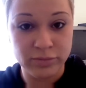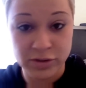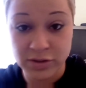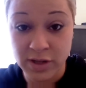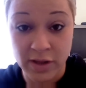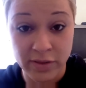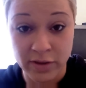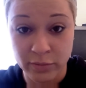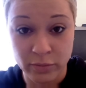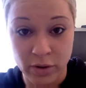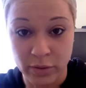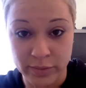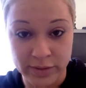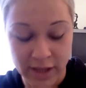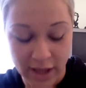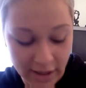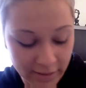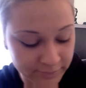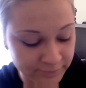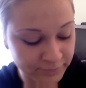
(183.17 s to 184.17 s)
there's nothing wrong with
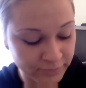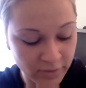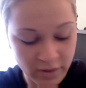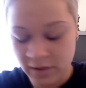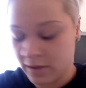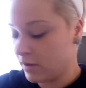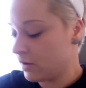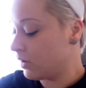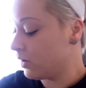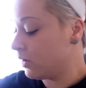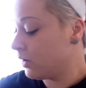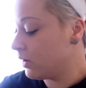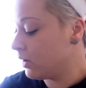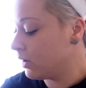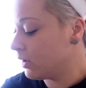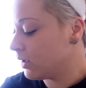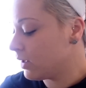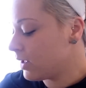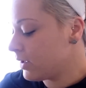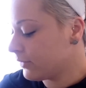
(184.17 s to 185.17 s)
that.
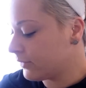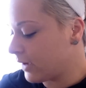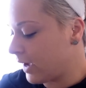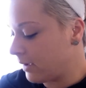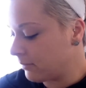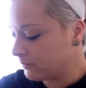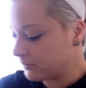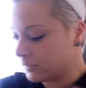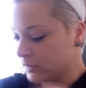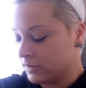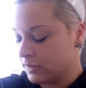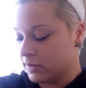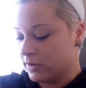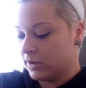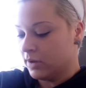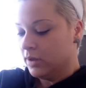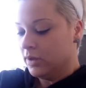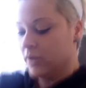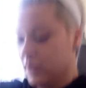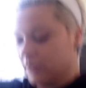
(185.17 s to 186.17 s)
Okay.
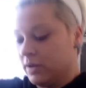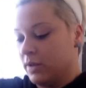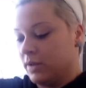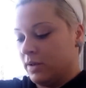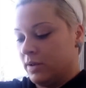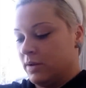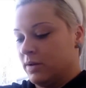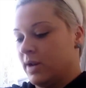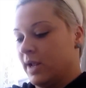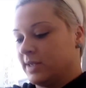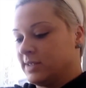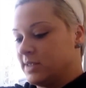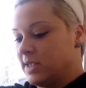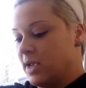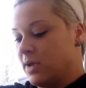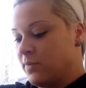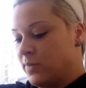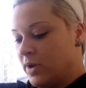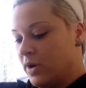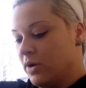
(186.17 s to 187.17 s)
Next
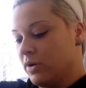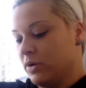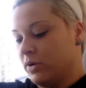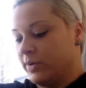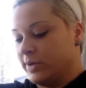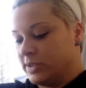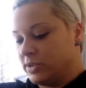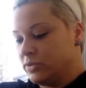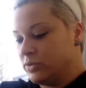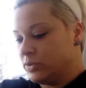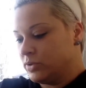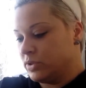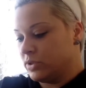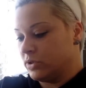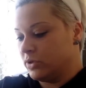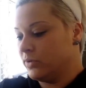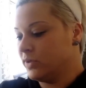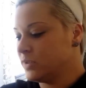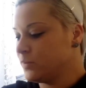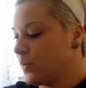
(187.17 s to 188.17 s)
thing we are going to
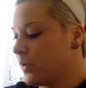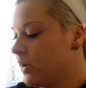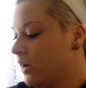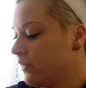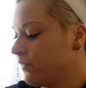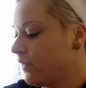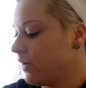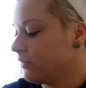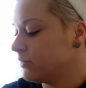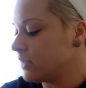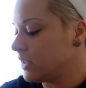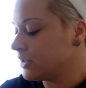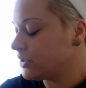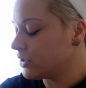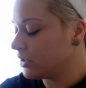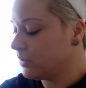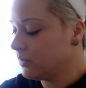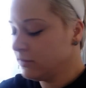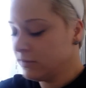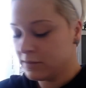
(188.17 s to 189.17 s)
do is put on
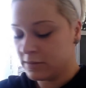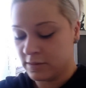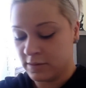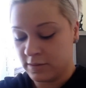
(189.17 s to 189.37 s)
foundation.